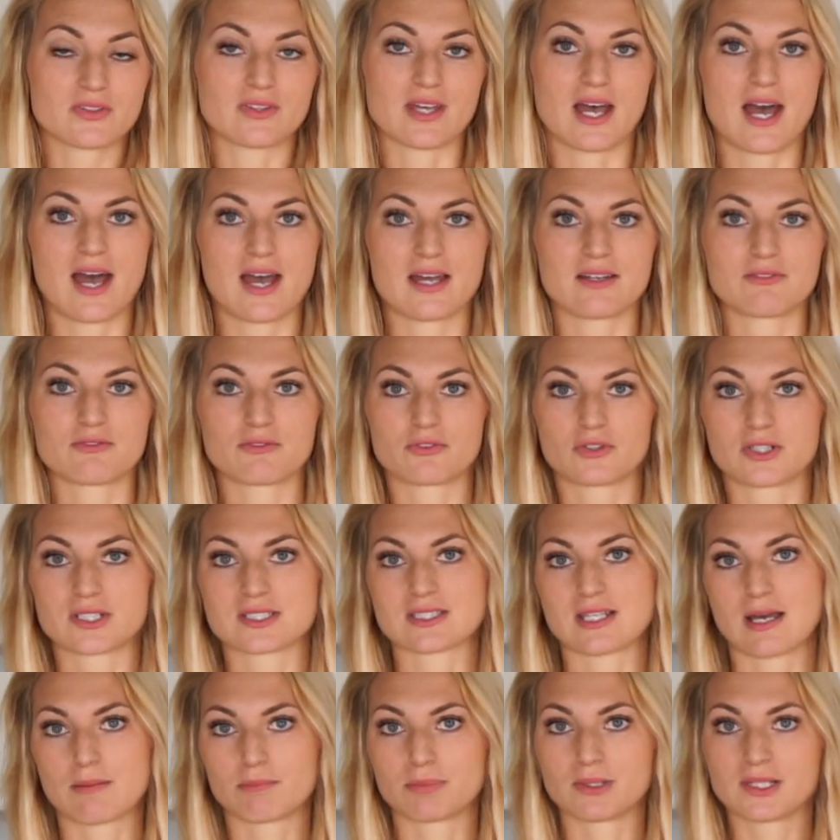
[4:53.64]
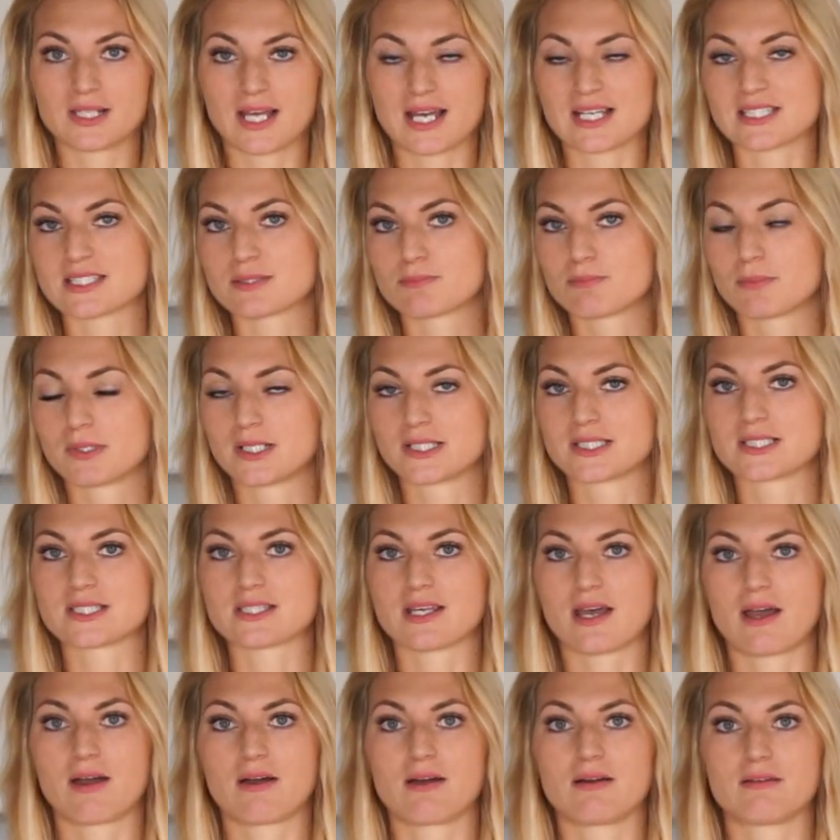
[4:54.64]
that, for example, last month
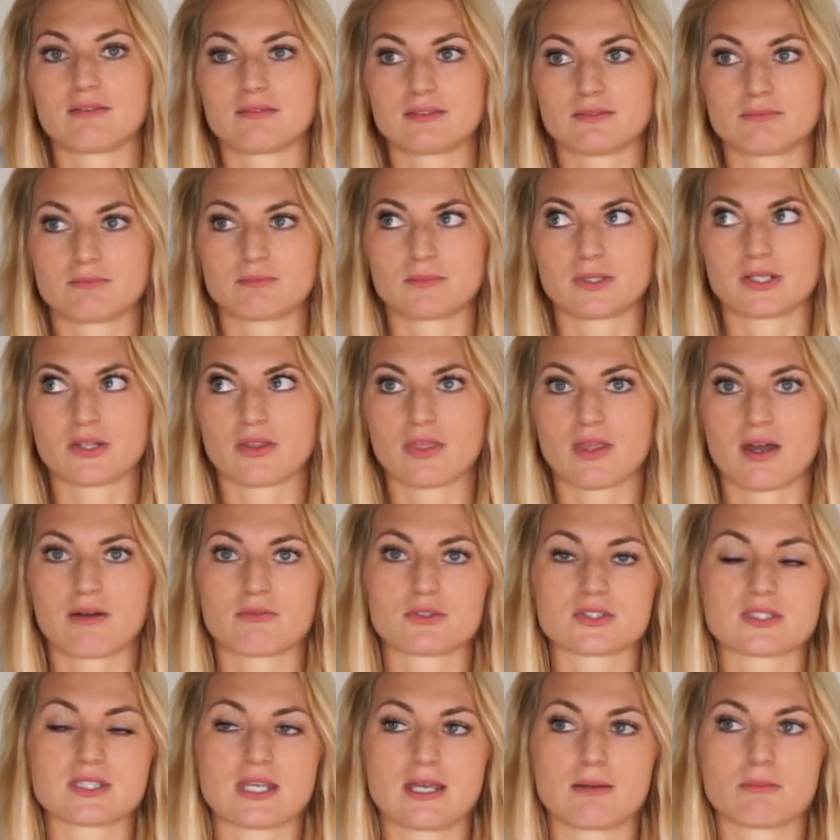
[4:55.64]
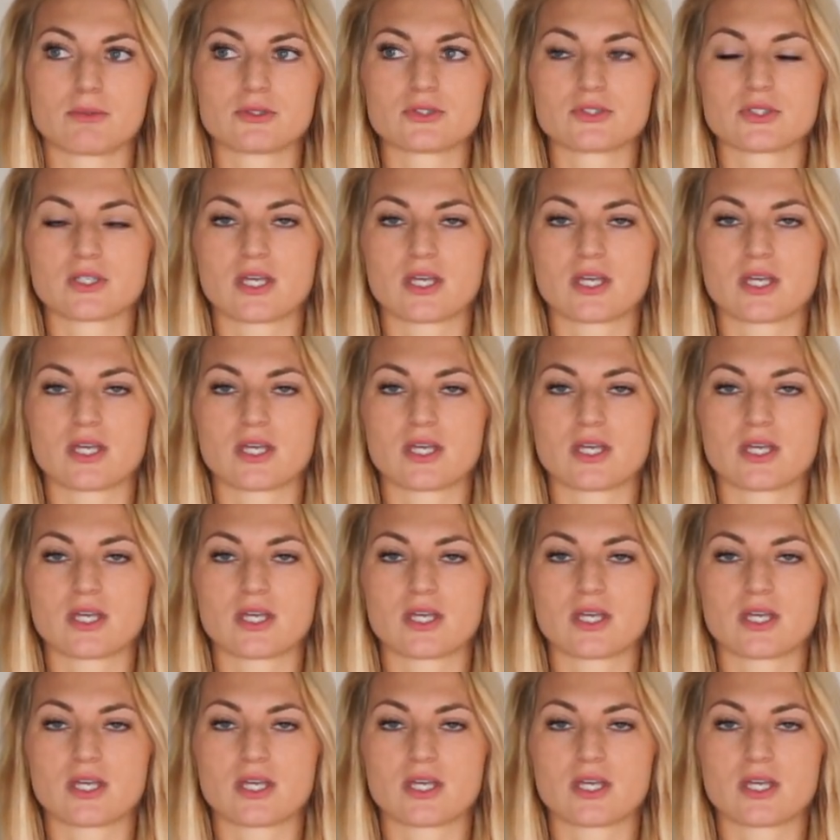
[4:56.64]
I was able to